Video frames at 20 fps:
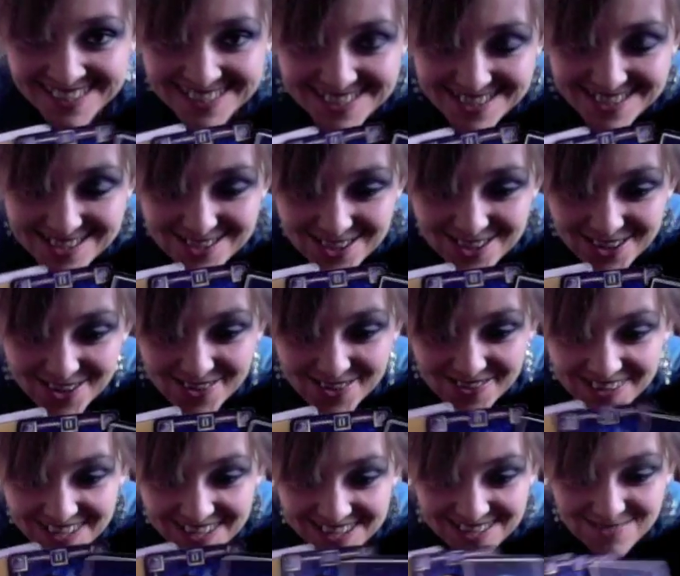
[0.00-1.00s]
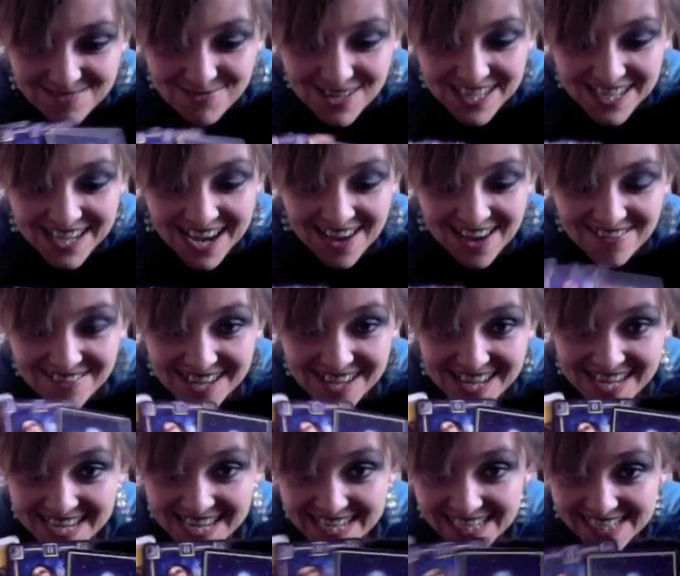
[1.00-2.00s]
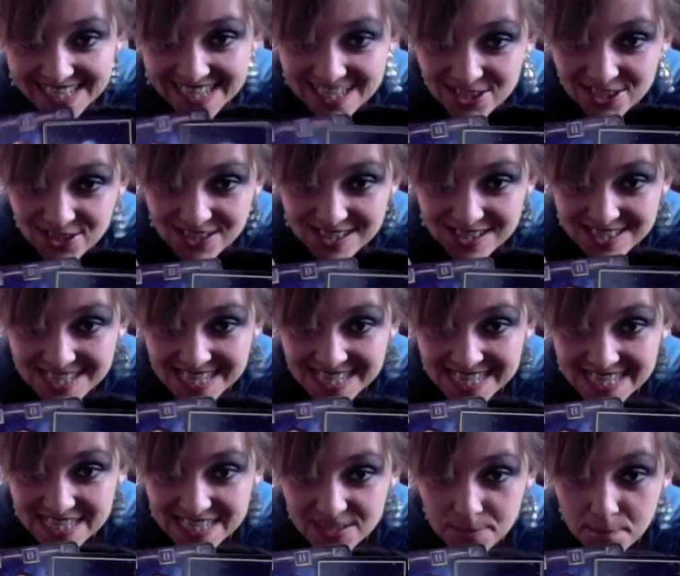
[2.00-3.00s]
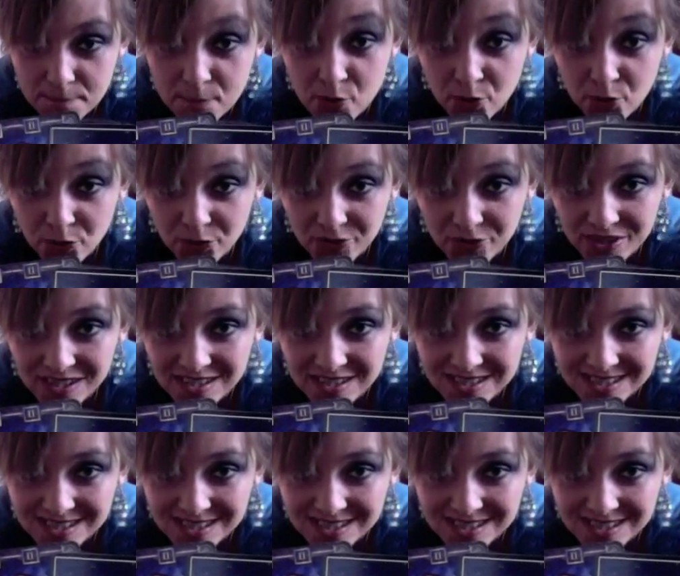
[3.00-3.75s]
So what you have here, as you can see, is a moon,